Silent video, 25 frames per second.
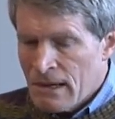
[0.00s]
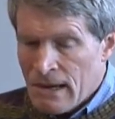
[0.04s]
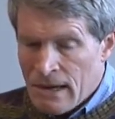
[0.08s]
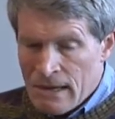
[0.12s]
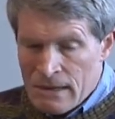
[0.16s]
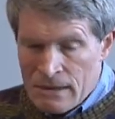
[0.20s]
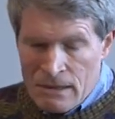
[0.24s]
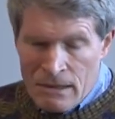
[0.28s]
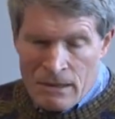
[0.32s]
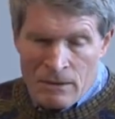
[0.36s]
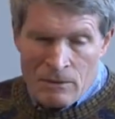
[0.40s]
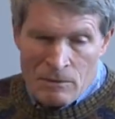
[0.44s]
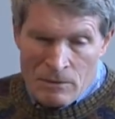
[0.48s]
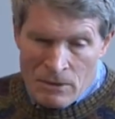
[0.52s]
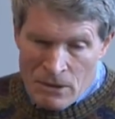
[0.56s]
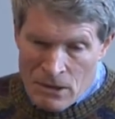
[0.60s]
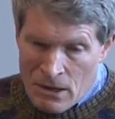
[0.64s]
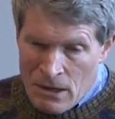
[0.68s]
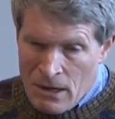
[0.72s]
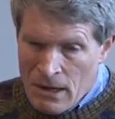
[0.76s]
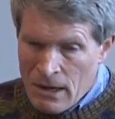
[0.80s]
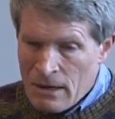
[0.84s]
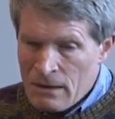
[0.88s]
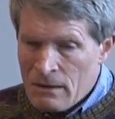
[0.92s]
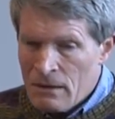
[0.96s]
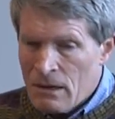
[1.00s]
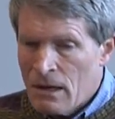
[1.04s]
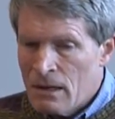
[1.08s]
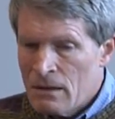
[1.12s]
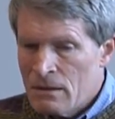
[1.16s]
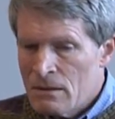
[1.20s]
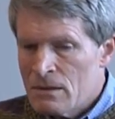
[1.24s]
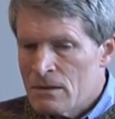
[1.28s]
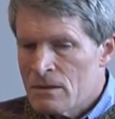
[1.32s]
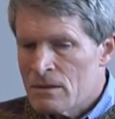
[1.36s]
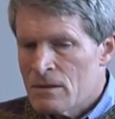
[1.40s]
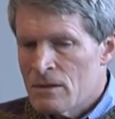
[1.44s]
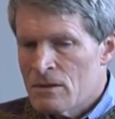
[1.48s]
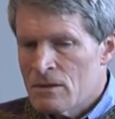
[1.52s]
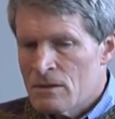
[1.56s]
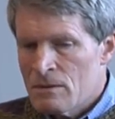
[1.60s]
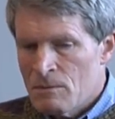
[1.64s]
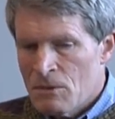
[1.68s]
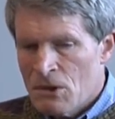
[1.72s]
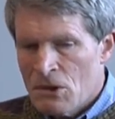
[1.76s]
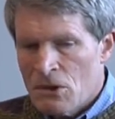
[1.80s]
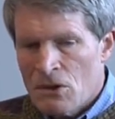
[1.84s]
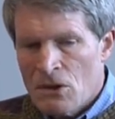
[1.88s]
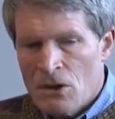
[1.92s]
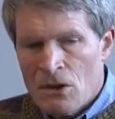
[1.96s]
I think, you know, I, I think see
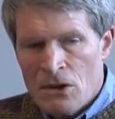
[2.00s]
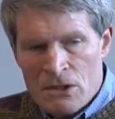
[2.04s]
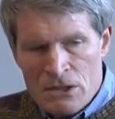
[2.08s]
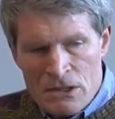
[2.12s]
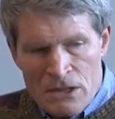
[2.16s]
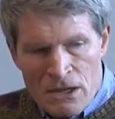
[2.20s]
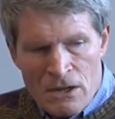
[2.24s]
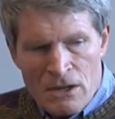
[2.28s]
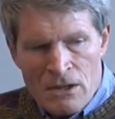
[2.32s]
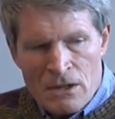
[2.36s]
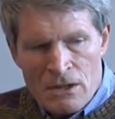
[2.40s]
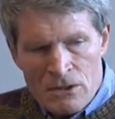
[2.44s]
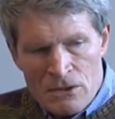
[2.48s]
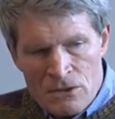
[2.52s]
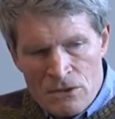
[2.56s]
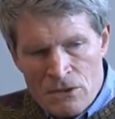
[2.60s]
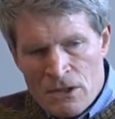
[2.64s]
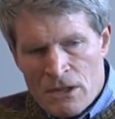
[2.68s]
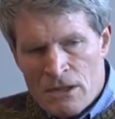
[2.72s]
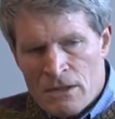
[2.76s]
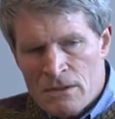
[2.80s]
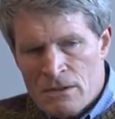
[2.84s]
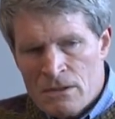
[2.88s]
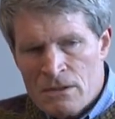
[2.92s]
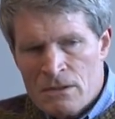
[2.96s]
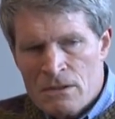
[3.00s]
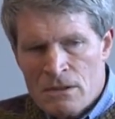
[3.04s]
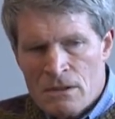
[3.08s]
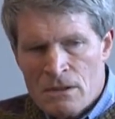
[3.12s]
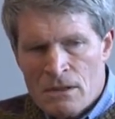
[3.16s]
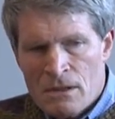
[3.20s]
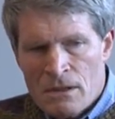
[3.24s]
some authoritarian trends.